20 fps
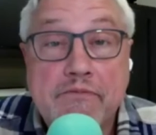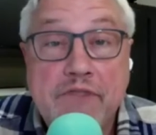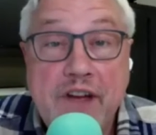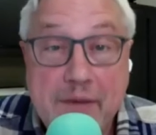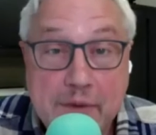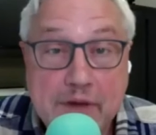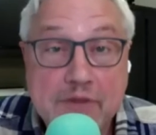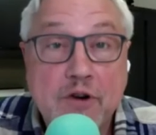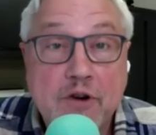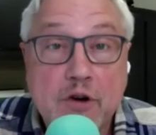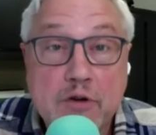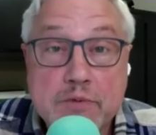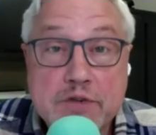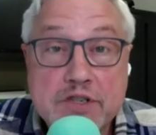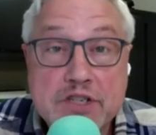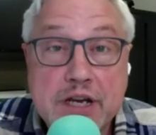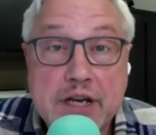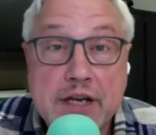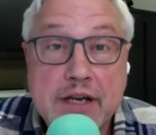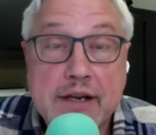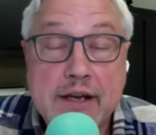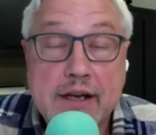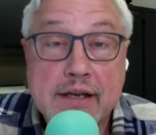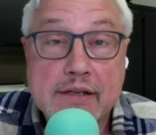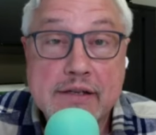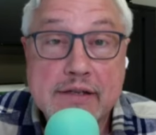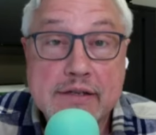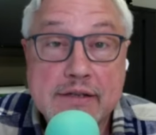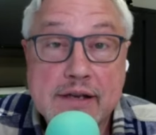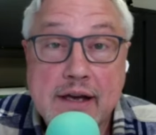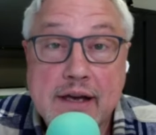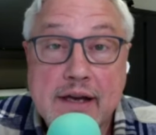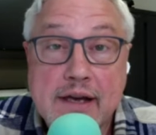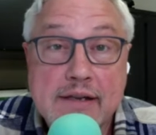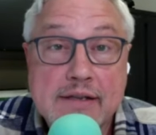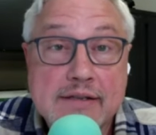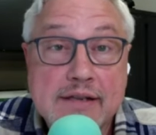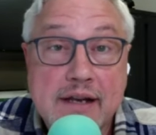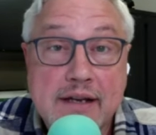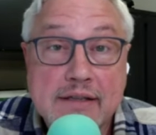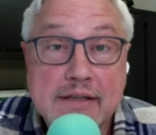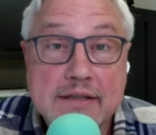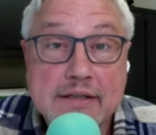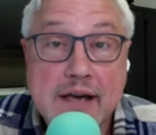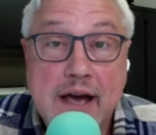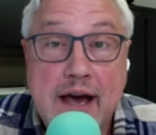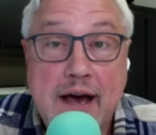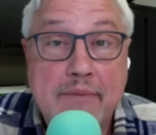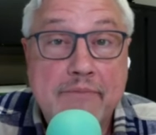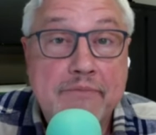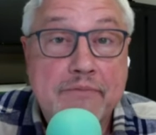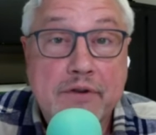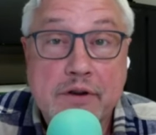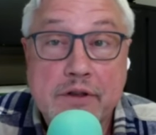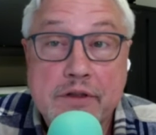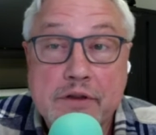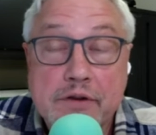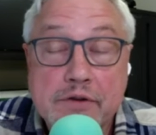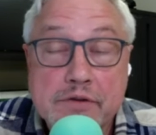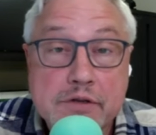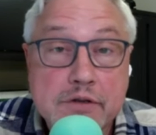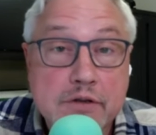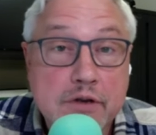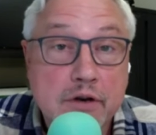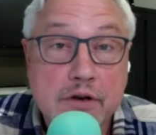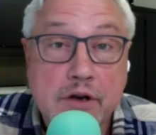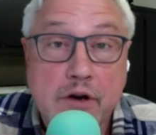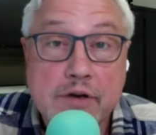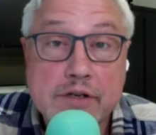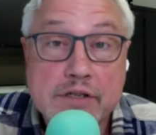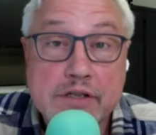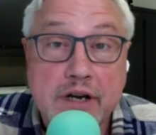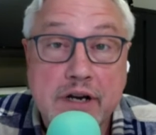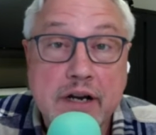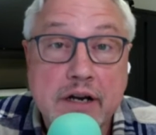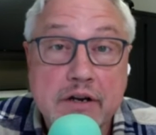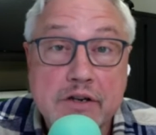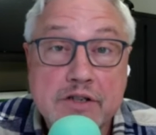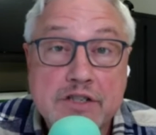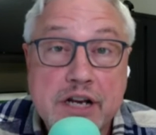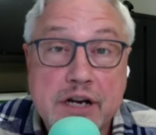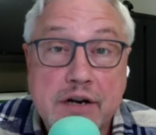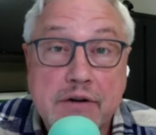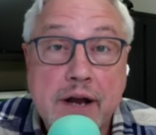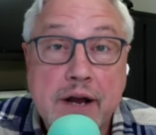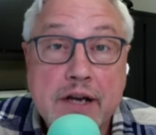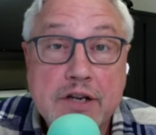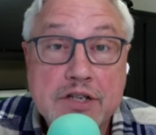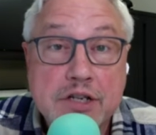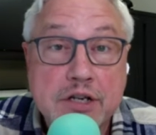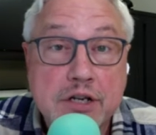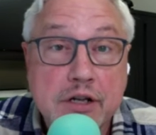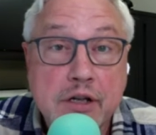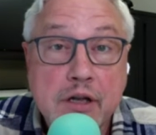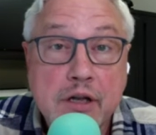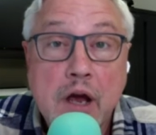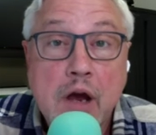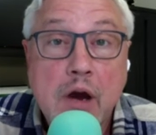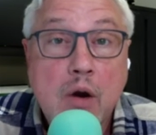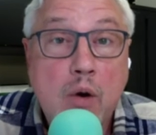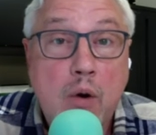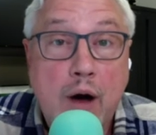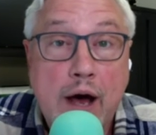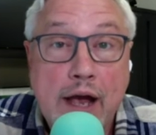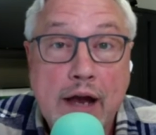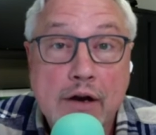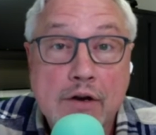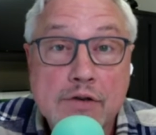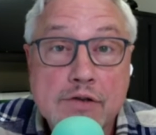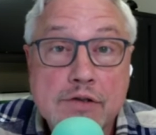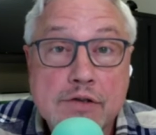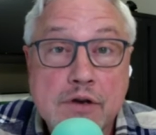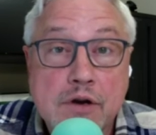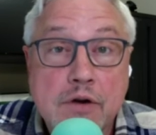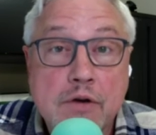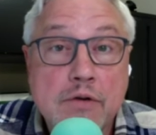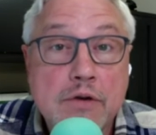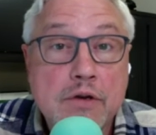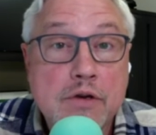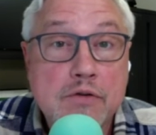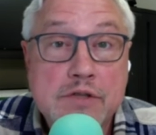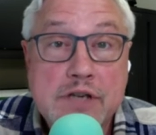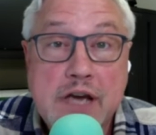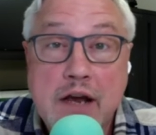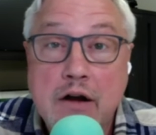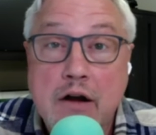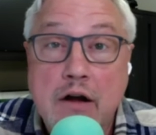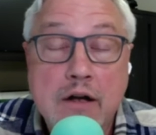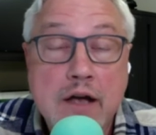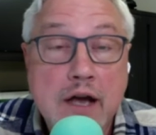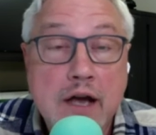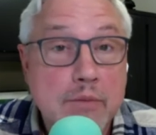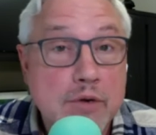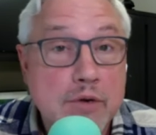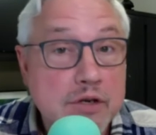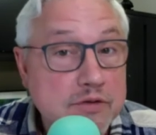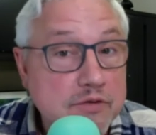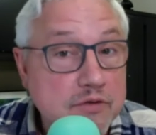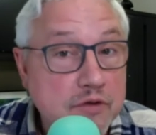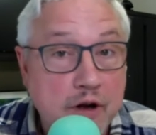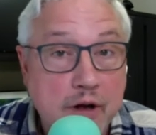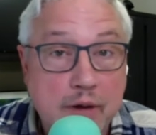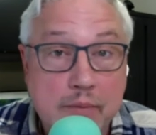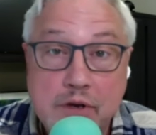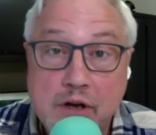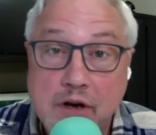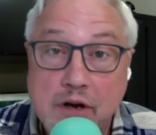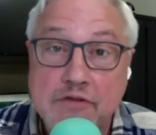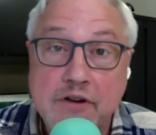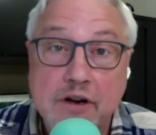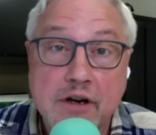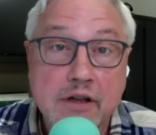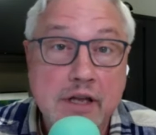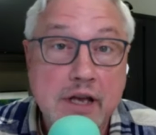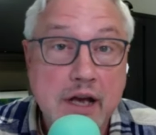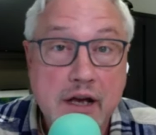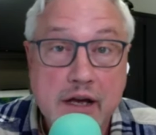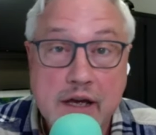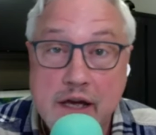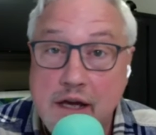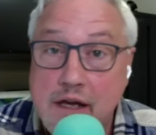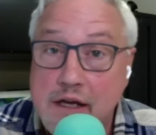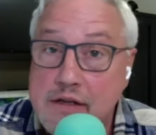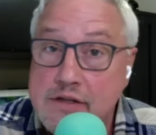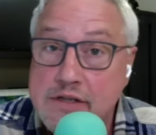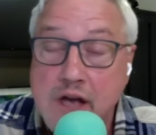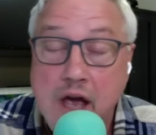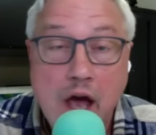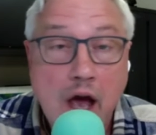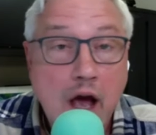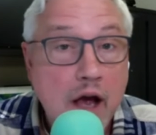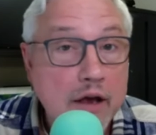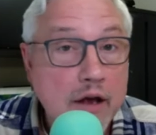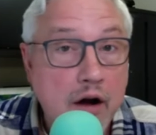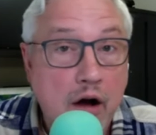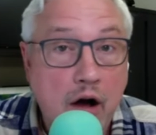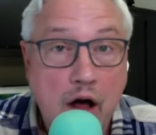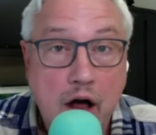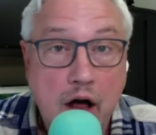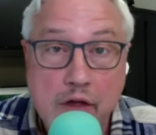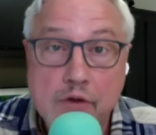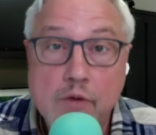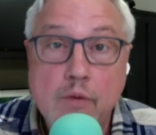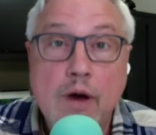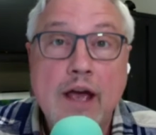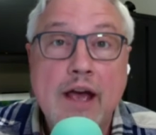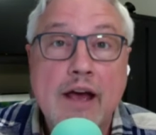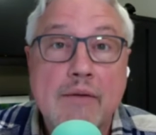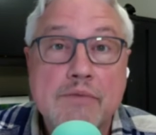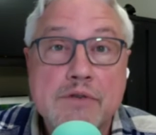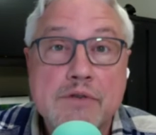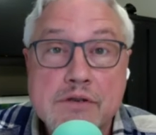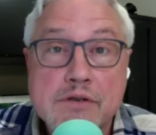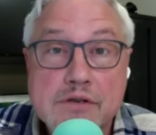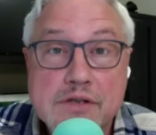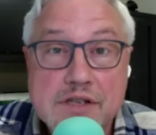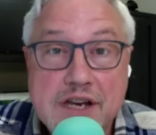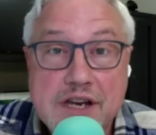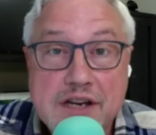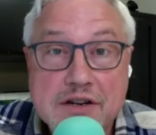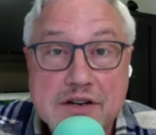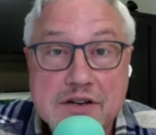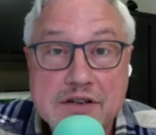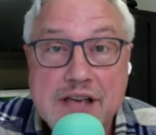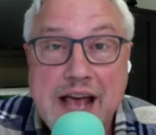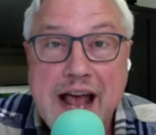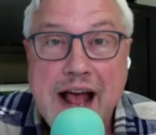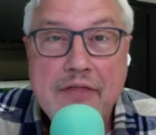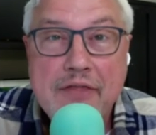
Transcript: Family Folk Machine, as I said at the top, for those who don't know, is an intergenerational choir. So you take all comers from, you know, fairly young kids, you know, all the way up to seniors.